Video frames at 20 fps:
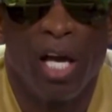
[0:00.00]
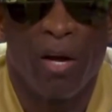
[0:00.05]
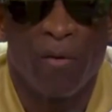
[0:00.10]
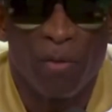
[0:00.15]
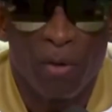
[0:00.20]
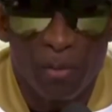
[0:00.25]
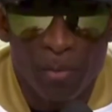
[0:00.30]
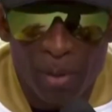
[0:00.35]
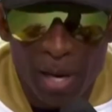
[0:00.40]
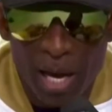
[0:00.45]

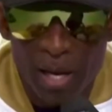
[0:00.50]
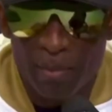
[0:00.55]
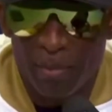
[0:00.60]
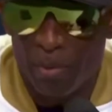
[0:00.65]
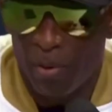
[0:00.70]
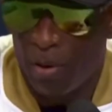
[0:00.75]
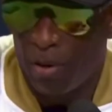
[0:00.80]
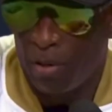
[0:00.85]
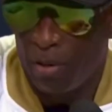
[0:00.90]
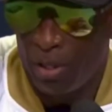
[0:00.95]
Henry
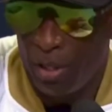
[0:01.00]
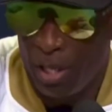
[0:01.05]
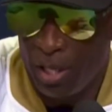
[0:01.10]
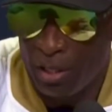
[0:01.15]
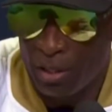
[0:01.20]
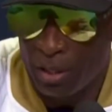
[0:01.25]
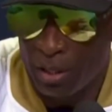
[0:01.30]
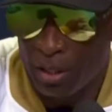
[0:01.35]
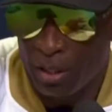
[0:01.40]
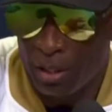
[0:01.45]
Blackburn
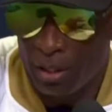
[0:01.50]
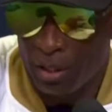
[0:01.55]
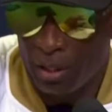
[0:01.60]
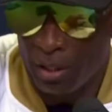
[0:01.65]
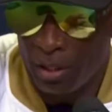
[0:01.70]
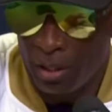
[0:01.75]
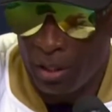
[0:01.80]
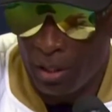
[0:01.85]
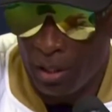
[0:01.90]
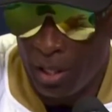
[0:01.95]
is a
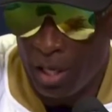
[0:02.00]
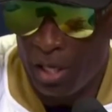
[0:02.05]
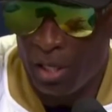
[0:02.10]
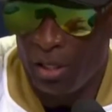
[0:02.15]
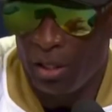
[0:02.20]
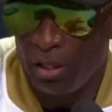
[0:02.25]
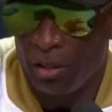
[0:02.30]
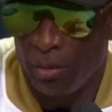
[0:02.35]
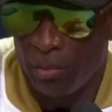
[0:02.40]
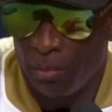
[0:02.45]
good
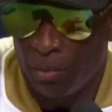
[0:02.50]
